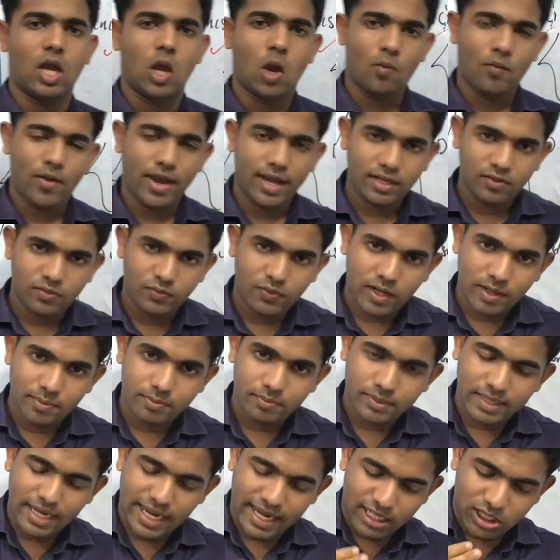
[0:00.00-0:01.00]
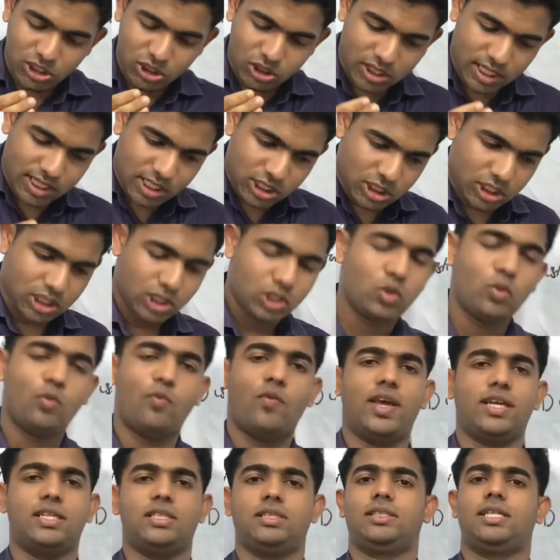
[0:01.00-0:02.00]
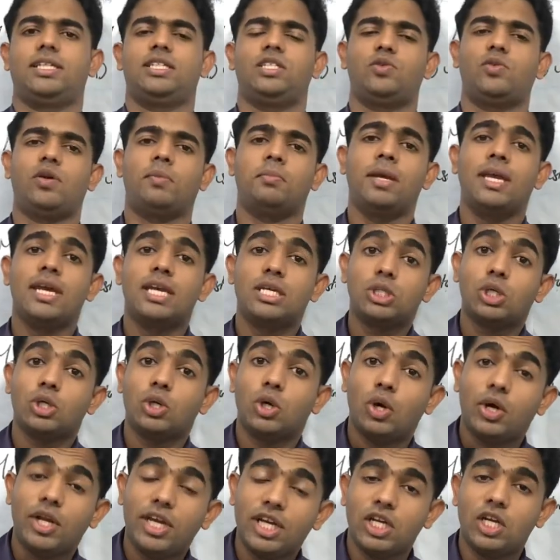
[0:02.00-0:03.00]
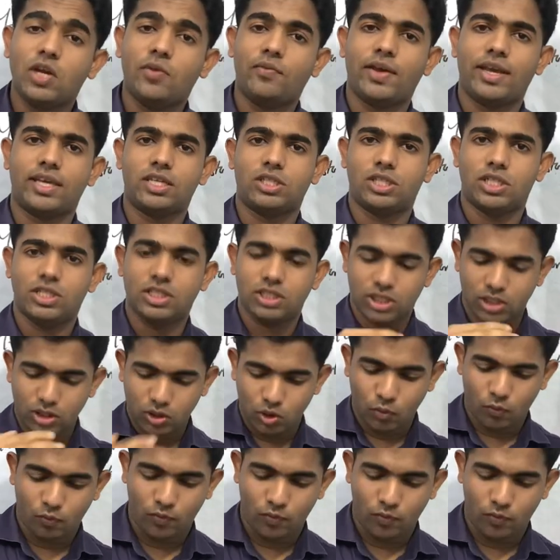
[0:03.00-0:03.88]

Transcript: when from extension to flexion, that is from 0 degree of extension to